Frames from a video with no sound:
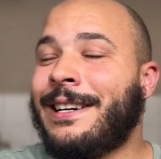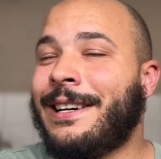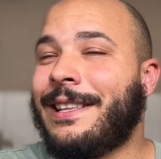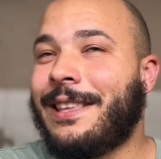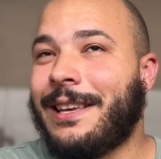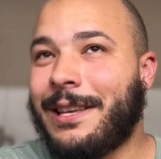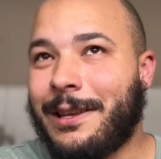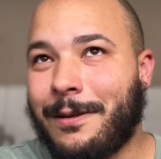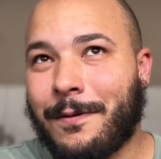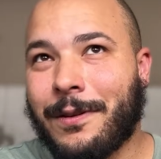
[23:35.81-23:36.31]

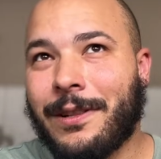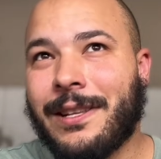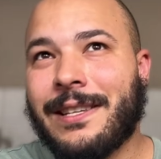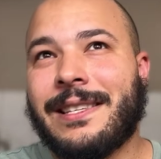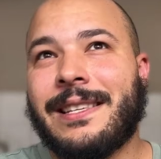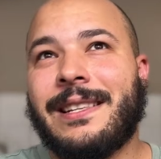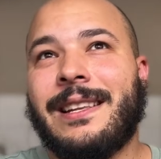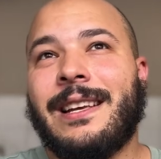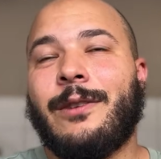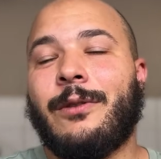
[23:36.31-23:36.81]
Thank you for
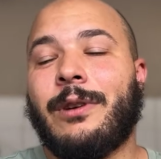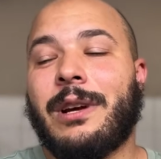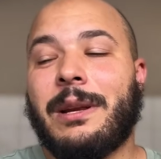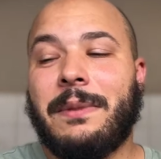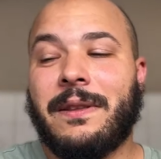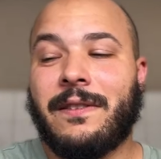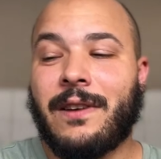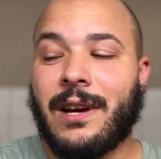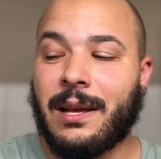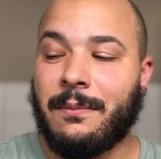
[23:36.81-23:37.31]
listening. We're going to be
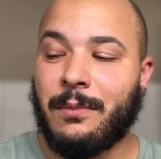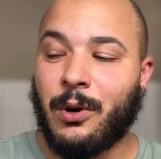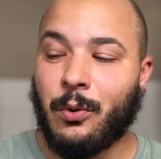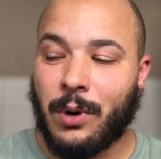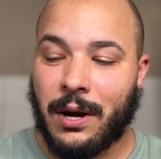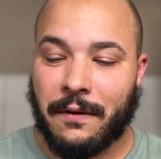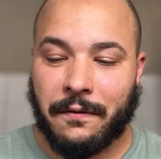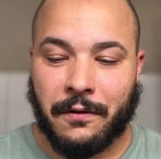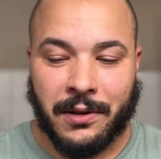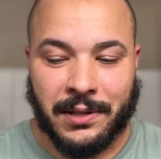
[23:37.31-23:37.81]
talking about
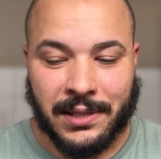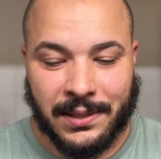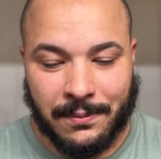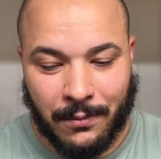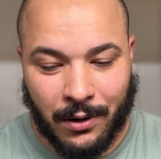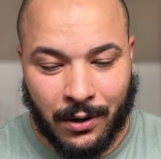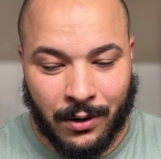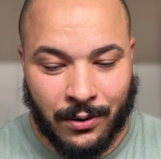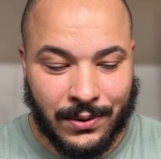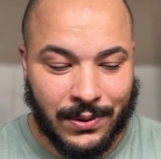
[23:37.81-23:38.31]
WFCON
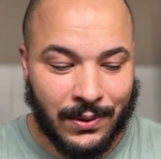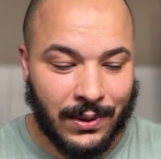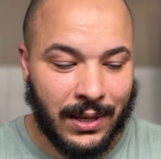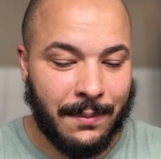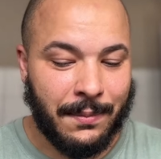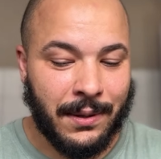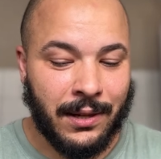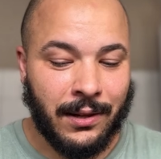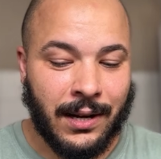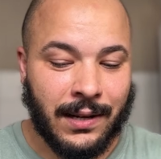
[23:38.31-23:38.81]
tomorrow, so
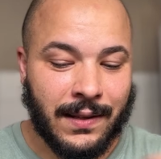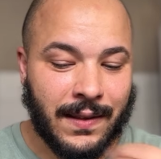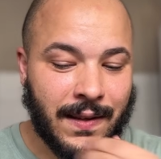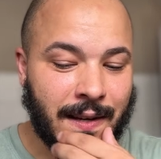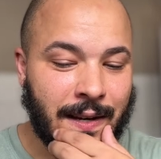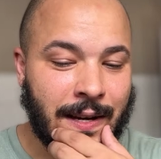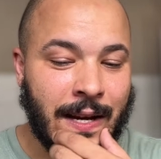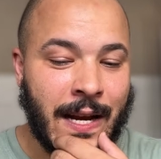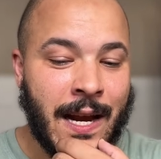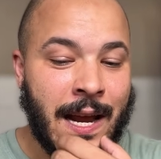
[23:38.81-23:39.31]
keep it locked
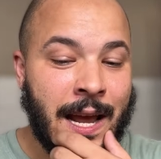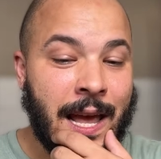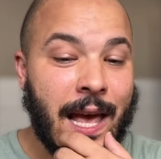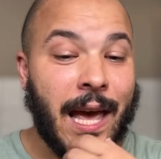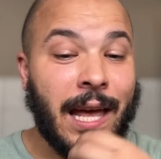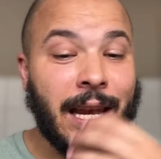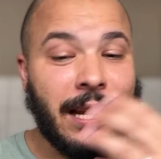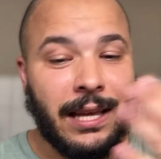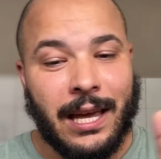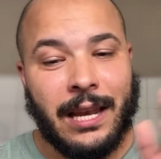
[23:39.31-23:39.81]
in.
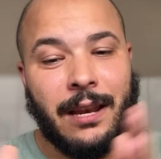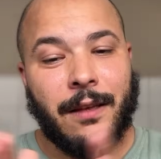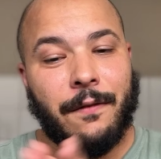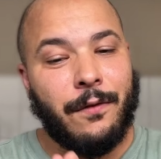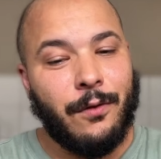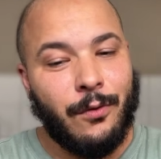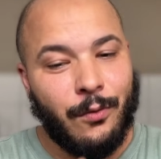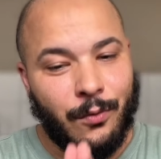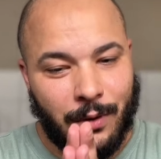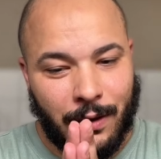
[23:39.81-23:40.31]
And again,
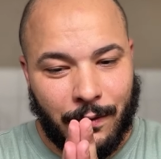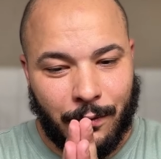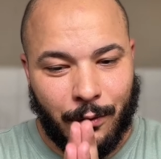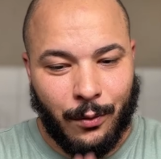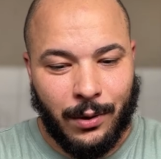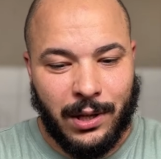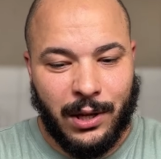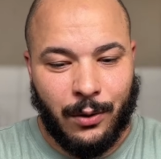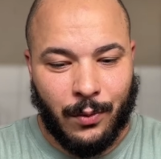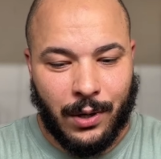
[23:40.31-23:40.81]
if you
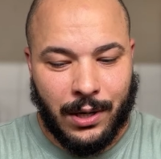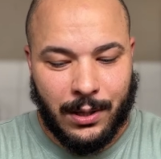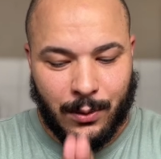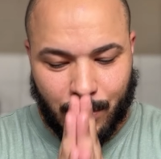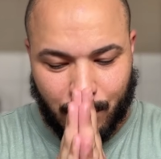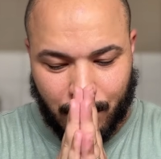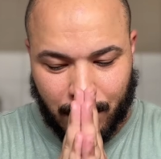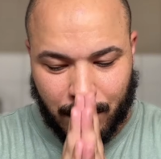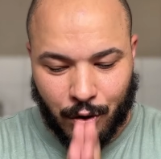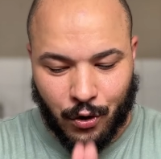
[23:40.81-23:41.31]
really want to
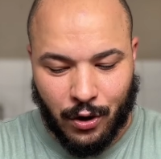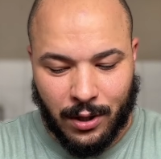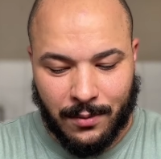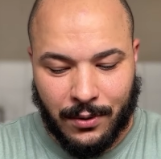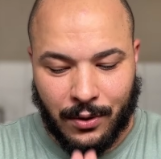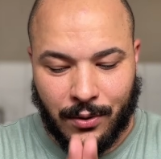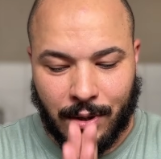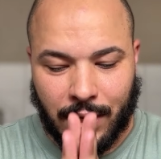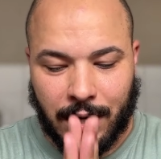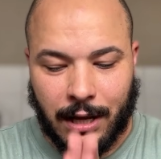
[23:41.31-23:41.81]

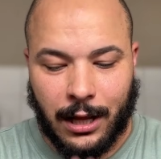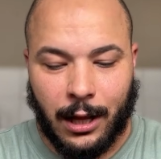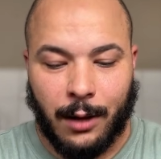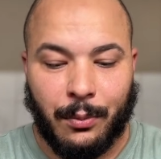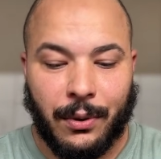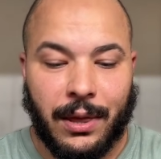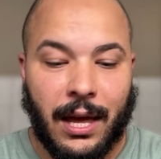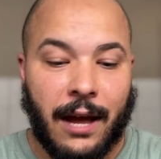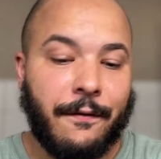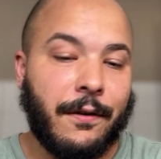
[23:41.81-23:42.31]
contribute and help
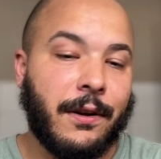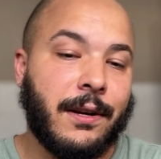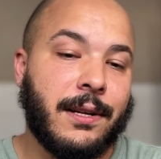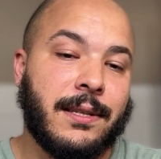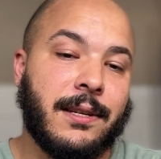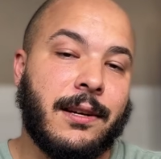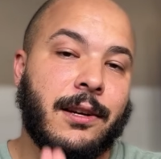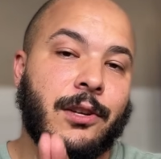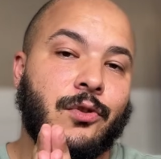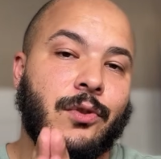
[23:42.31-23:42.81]
with Africa as
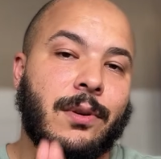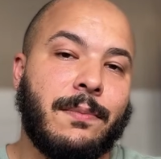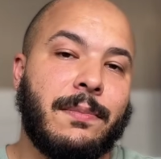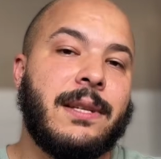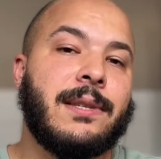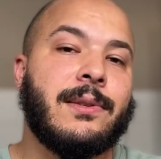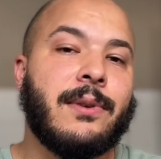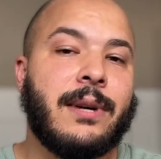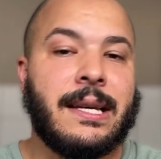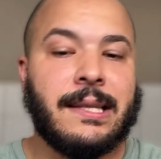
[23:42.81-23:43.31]
a country,
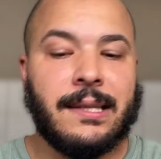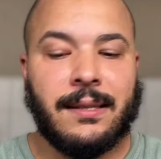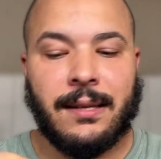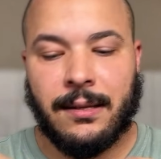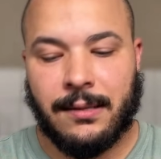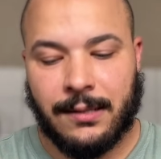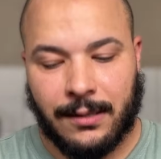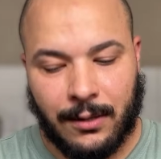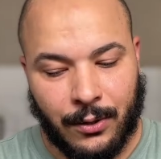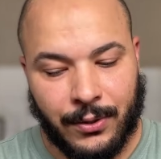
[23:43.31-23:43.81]
please don't
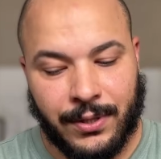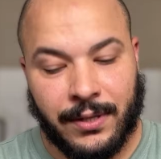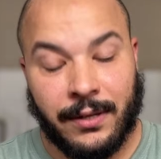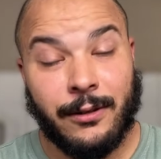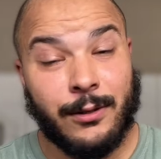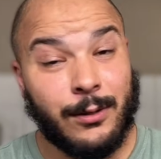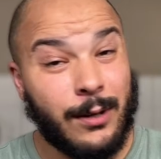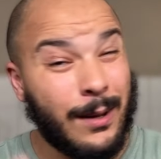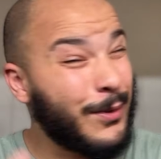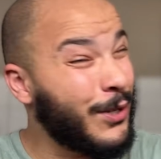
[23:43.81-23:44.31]
hesitate to go to the
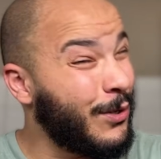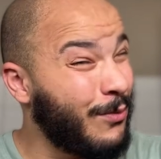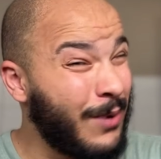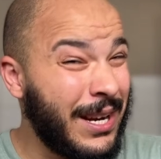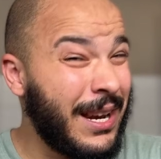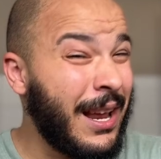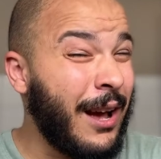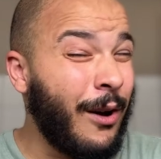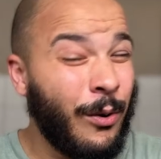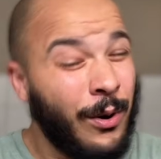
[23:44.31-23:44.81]
description
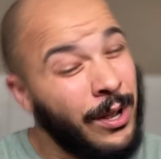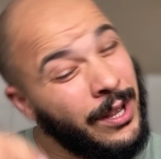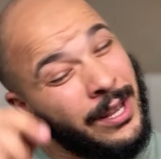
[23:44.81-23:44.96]
right now.